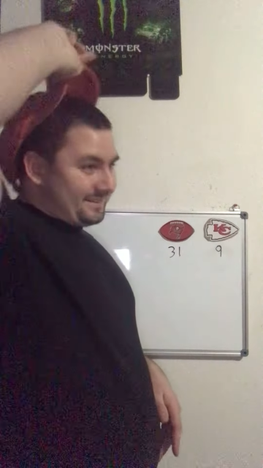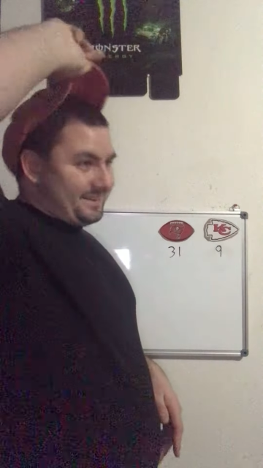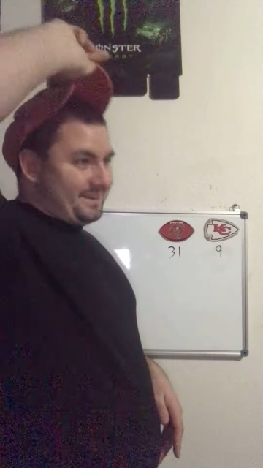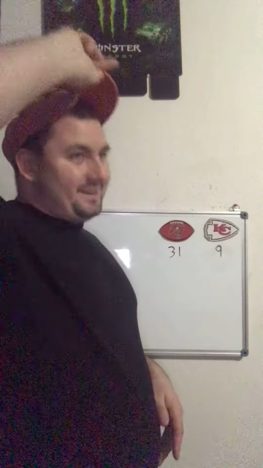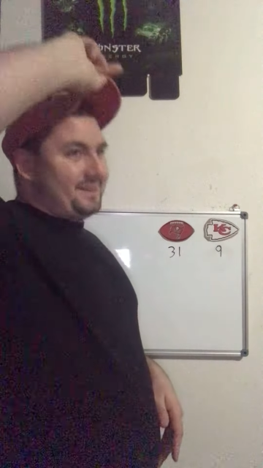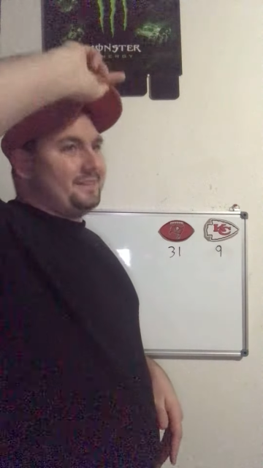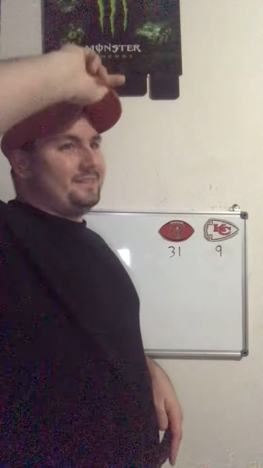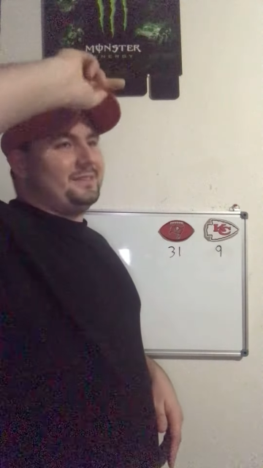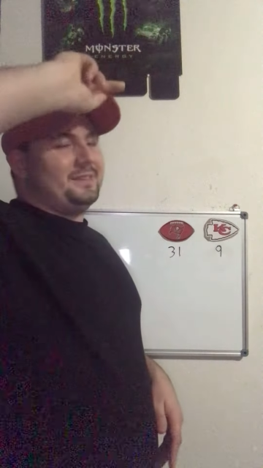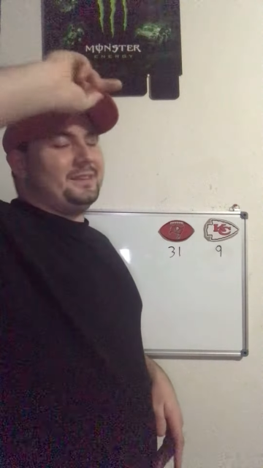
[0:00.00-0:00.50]

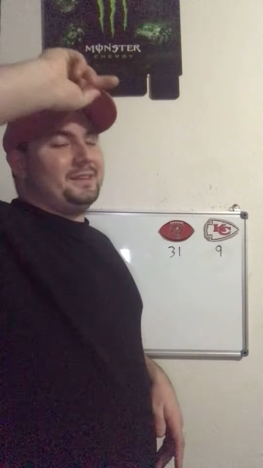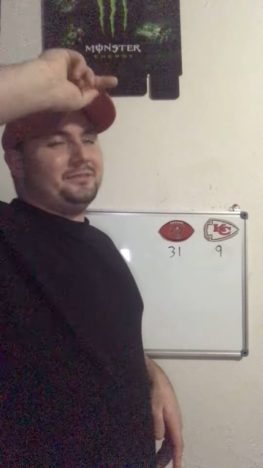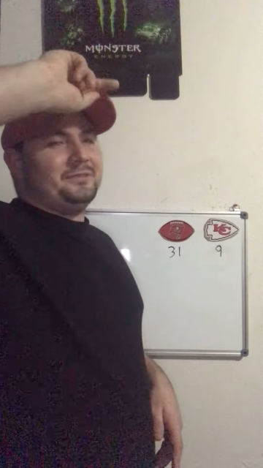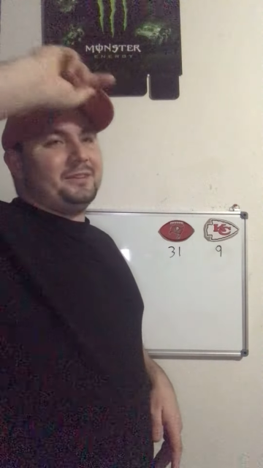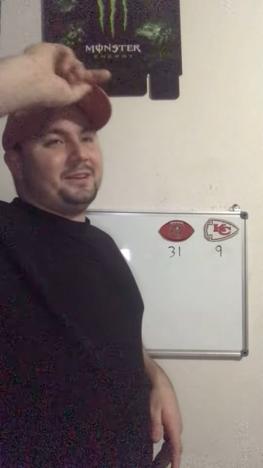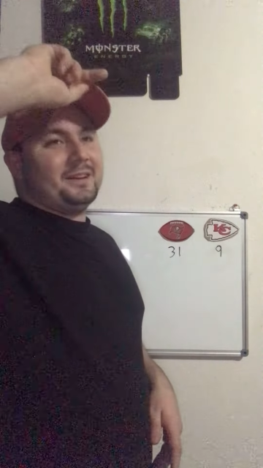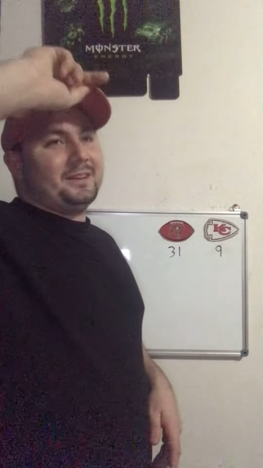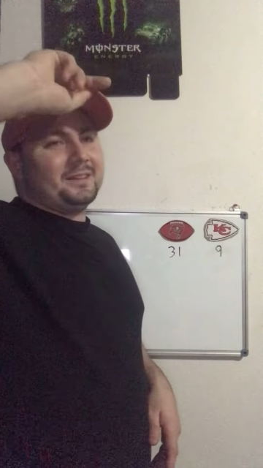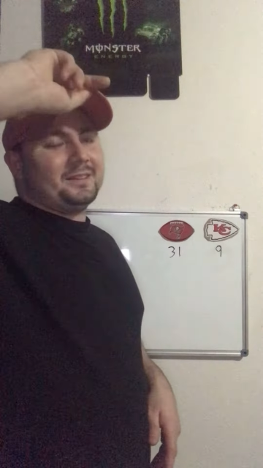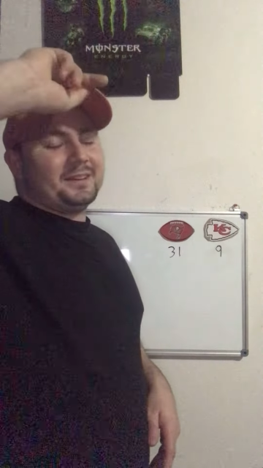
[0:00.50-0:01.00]
Kansas City
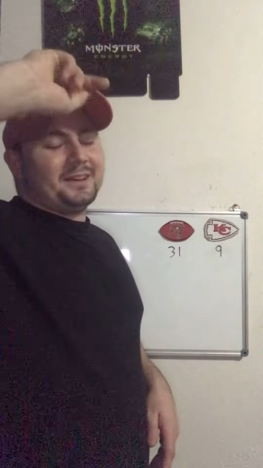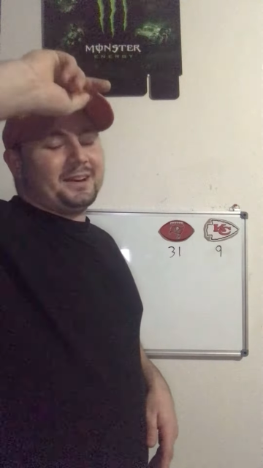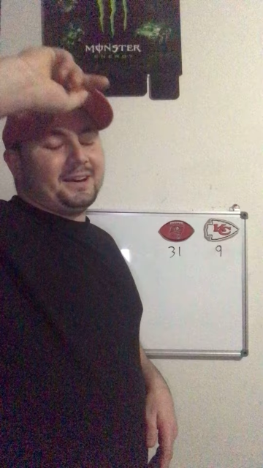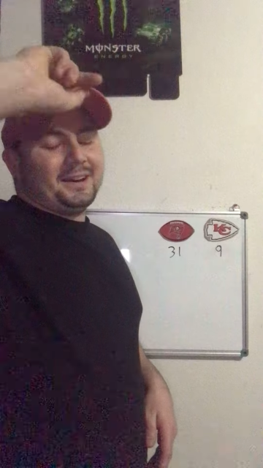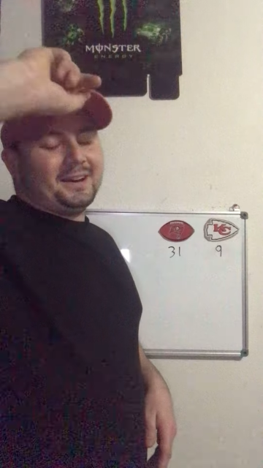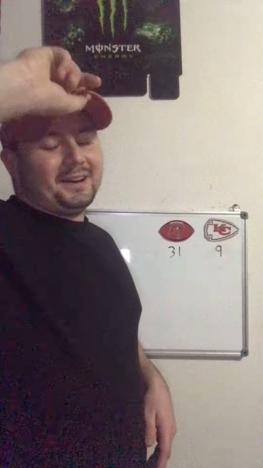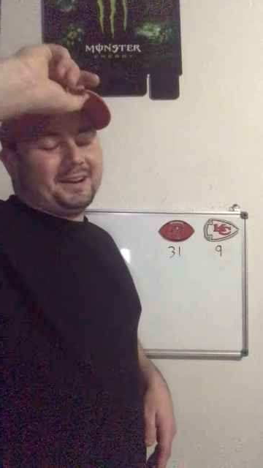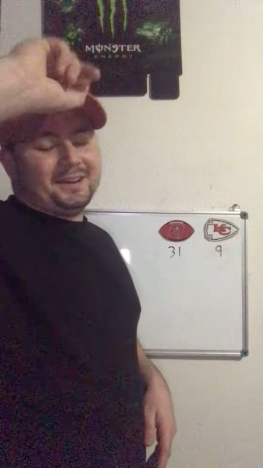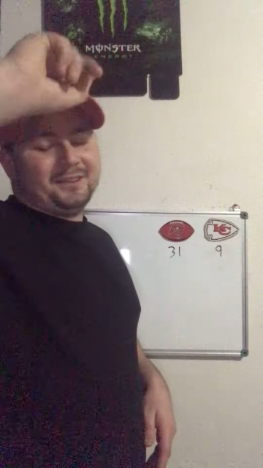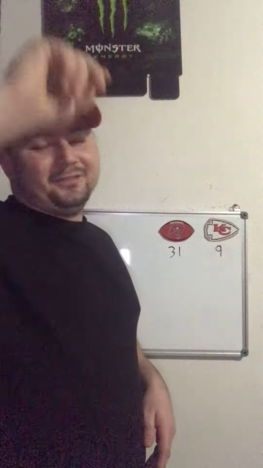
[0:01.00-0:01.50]
fans,
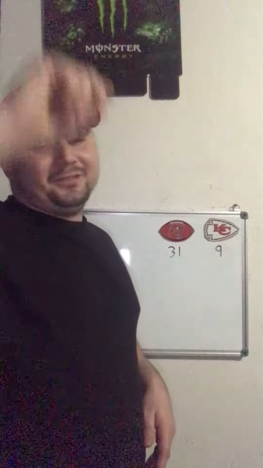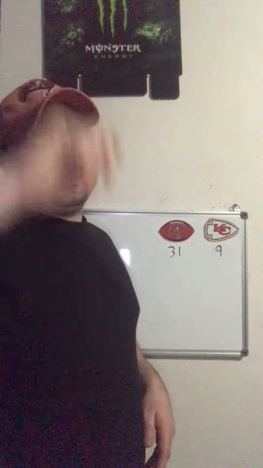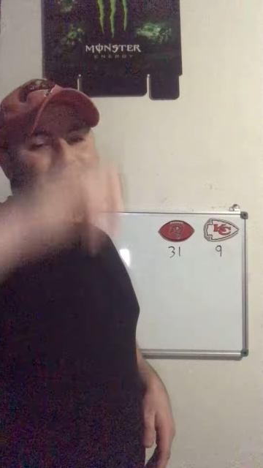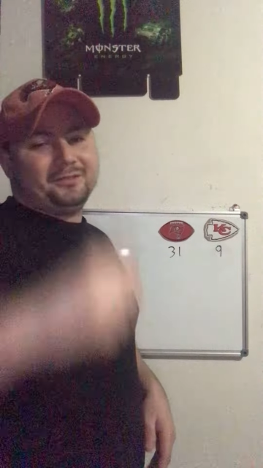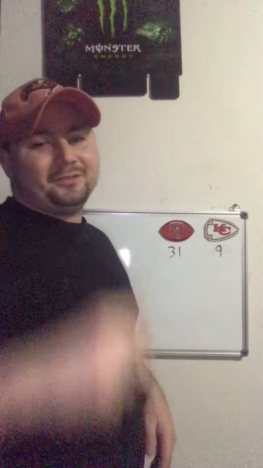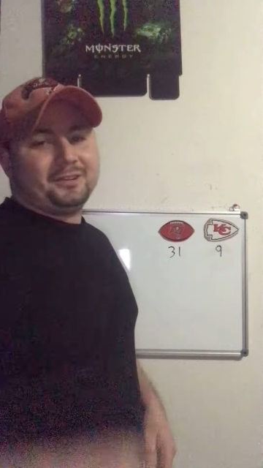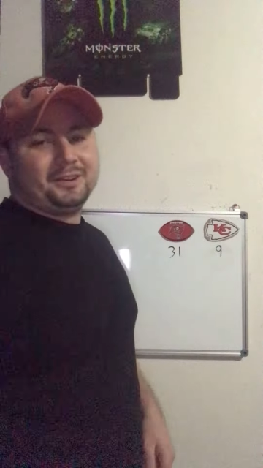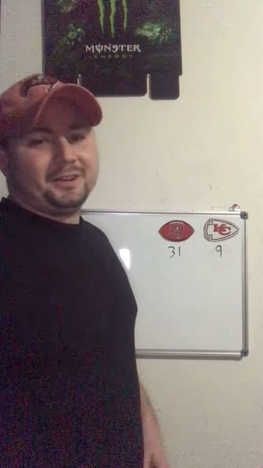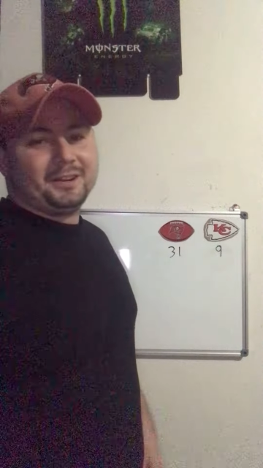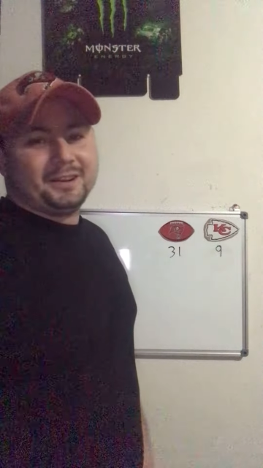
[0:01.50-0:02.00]
I, I felt
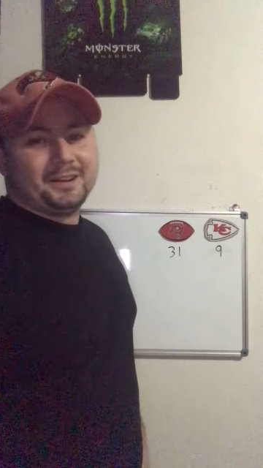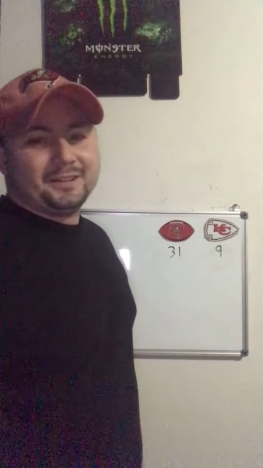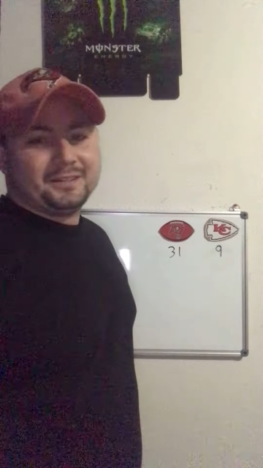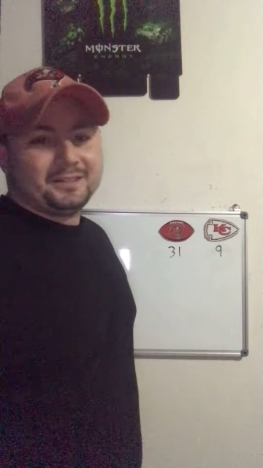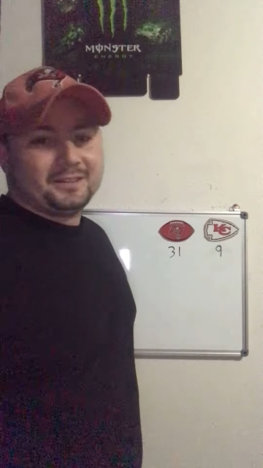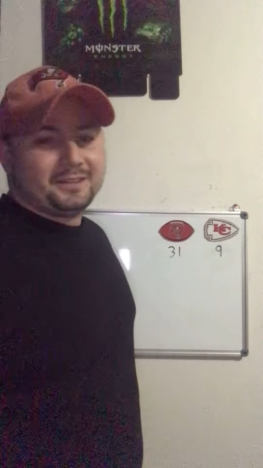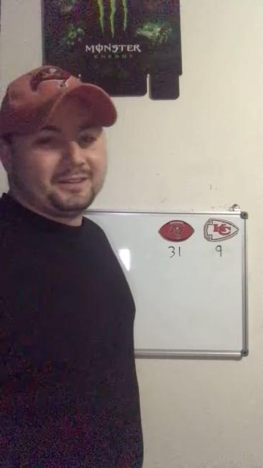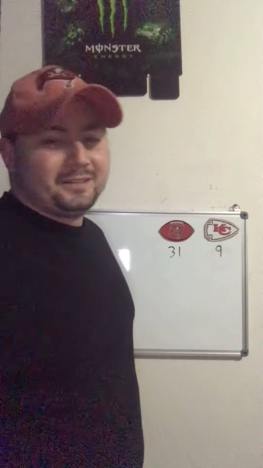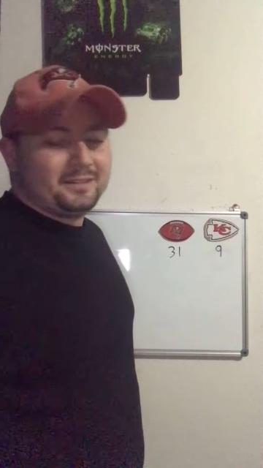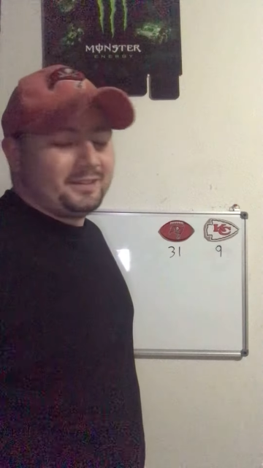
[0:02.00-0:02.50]
for you guys.
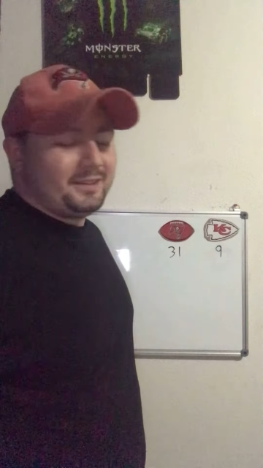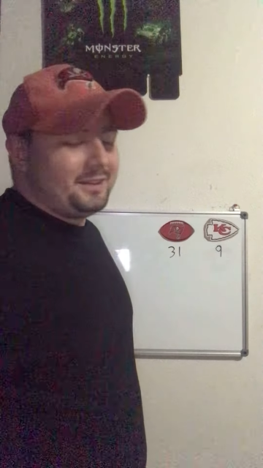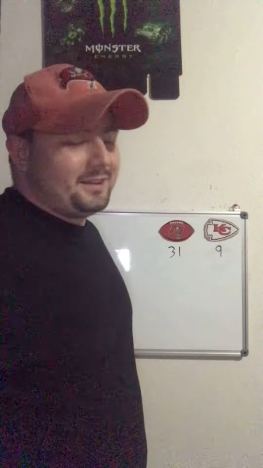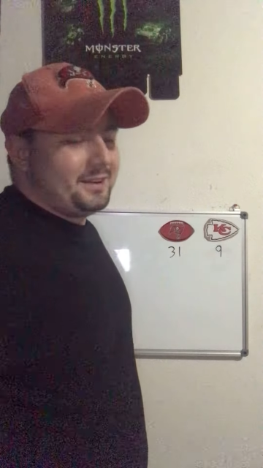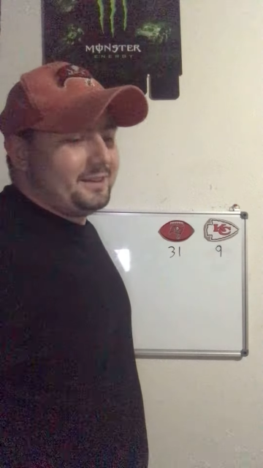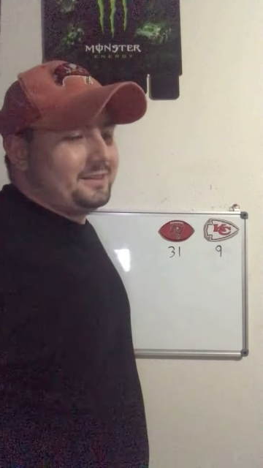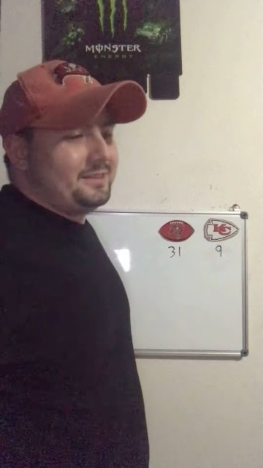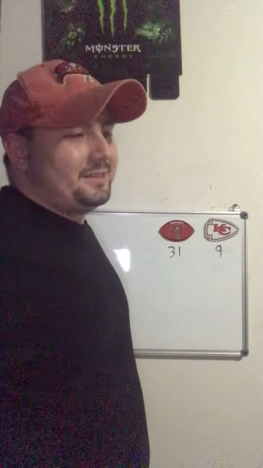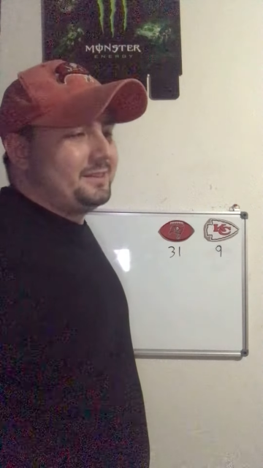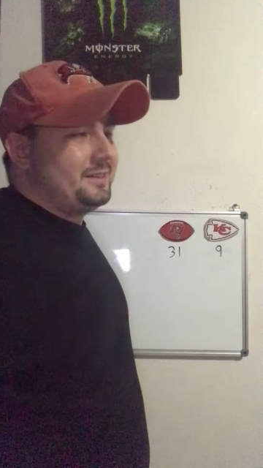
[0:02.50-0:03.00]
You know, you
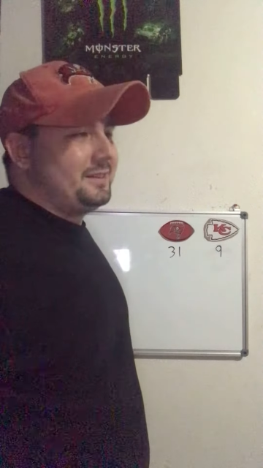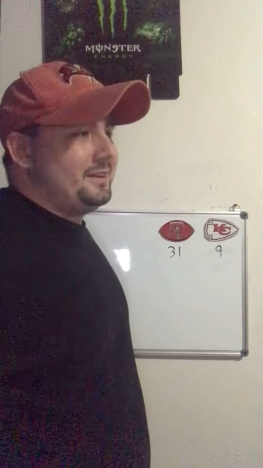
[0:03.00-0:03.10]
guys,